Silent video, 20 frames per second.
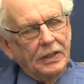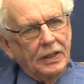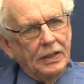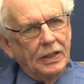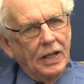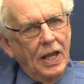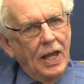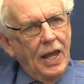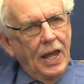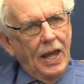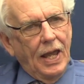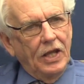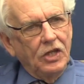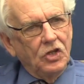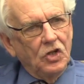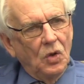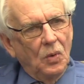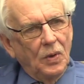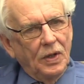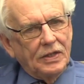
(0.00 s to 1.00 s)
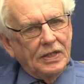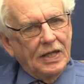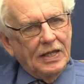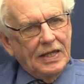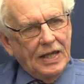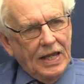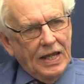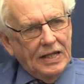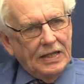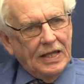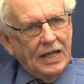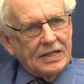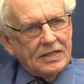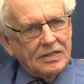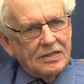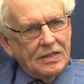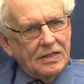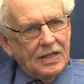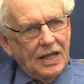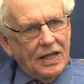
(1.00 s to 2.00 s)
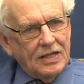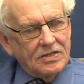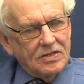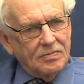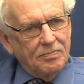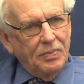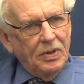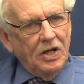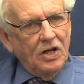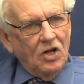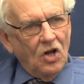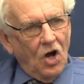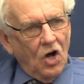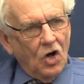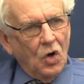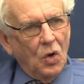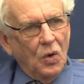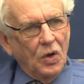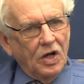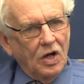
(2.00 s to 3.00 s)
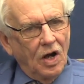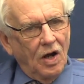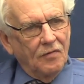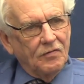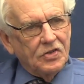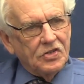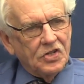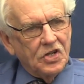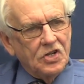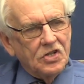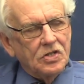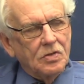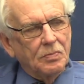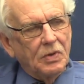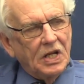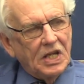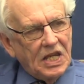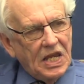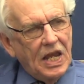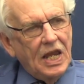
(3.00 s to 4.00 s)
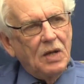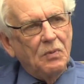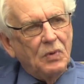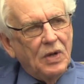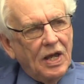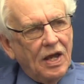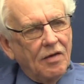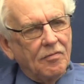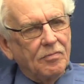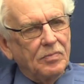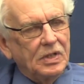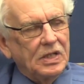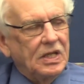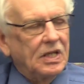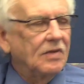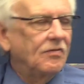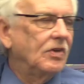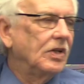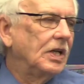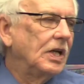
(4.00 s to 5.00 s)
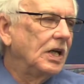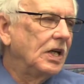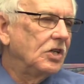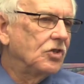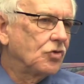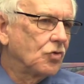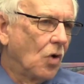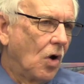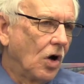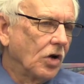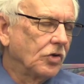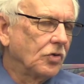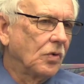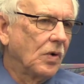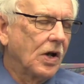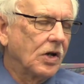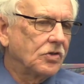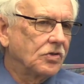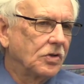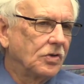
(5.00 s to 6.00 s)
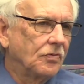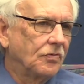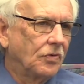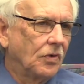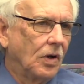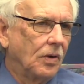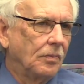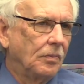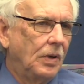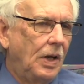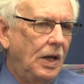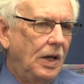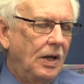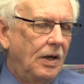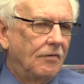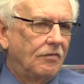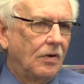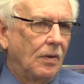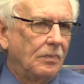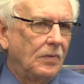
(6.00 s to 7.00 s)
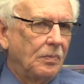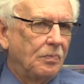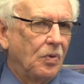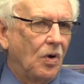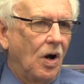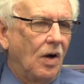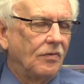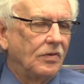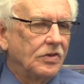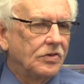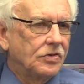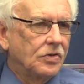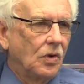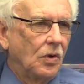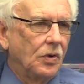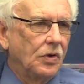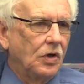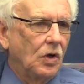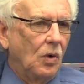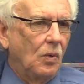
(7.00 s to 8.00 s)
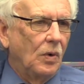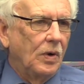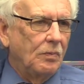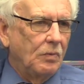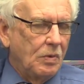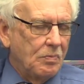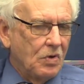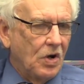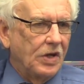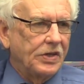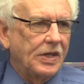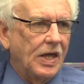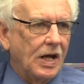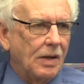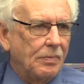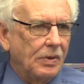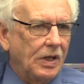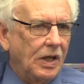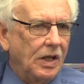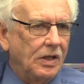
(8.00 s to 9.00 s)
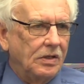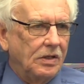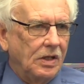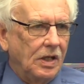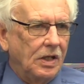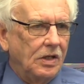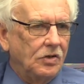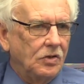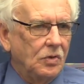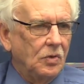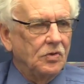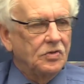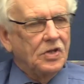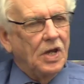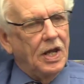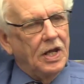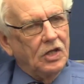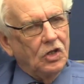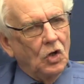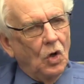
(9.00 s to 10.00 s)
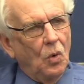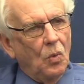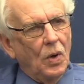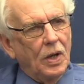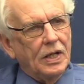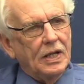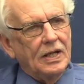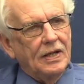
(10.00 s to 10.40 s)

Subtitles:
And you know what? Again, that's been an ongoing conversation, but again, we haven't been given any strong direction from the province. So you know what? We brought that up again today too, saying, you know what?